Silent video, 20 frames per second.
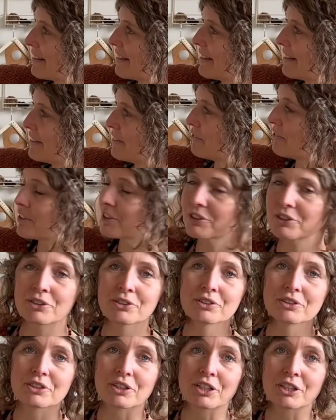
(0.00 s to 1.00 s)
the
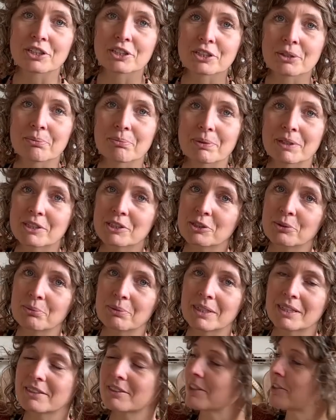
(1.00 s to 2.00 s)
result is heart jumping to
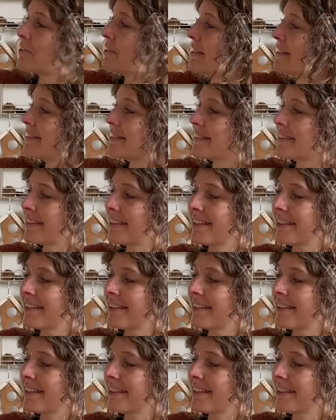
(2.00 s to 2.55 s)
me. So that's